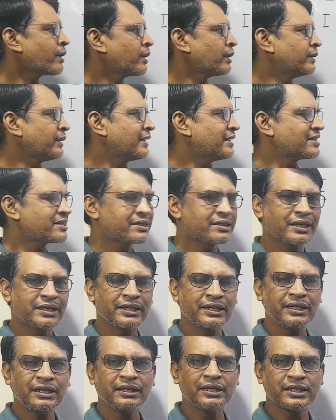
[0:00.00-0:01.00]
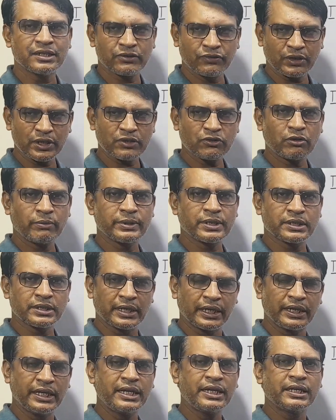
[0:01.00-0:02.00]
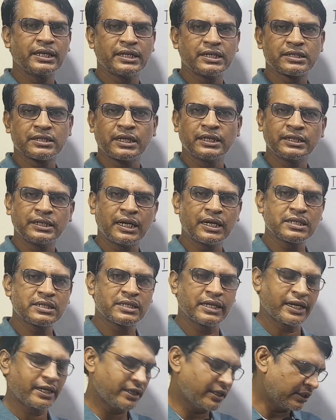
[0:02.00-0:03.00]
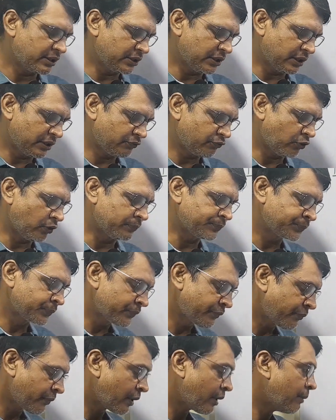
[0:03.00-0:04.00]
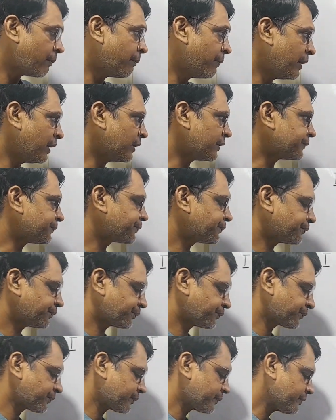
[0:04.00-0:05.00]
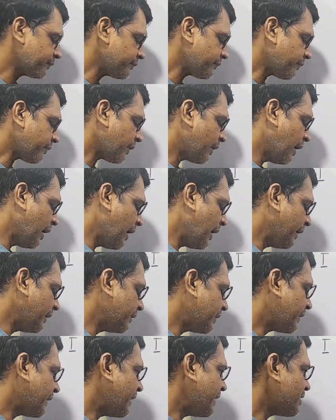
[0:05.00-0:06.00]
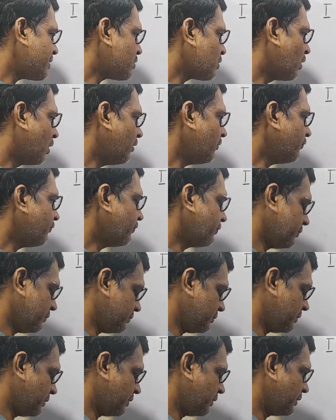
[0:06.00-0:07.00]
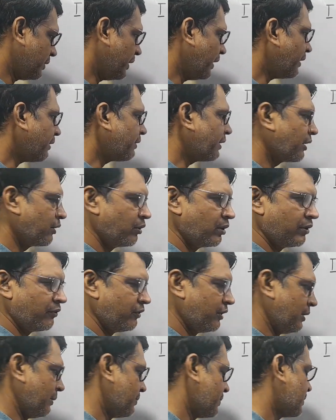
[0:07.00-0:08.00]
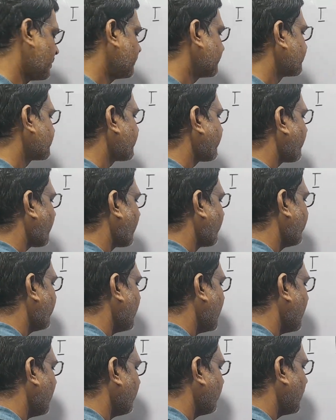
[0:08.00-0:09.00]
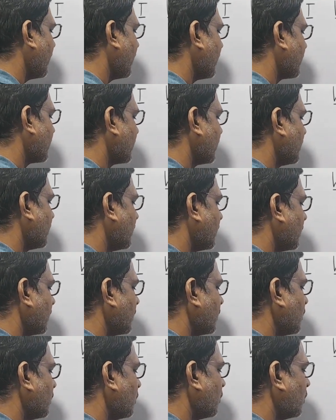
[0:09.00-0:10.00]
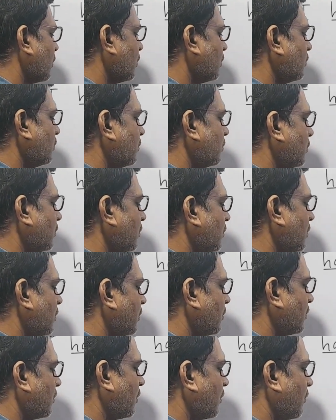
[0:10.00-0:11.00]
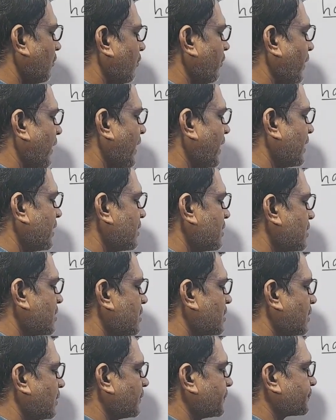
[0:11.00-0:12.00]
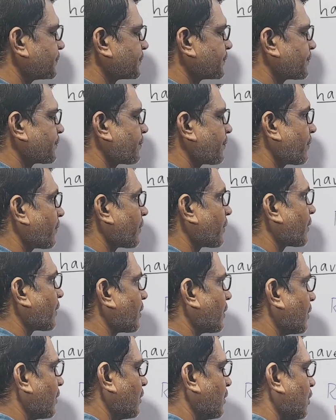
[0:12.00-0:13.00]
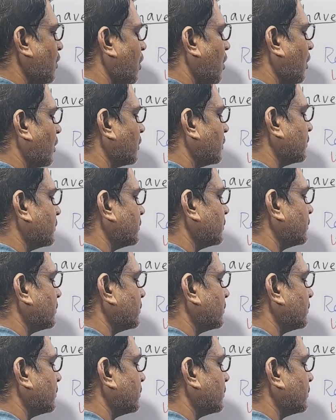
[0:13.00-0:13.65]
Then study is first form, studied, and studied are second and third form. But in the case of irregular verbs, we have like go, went, gone.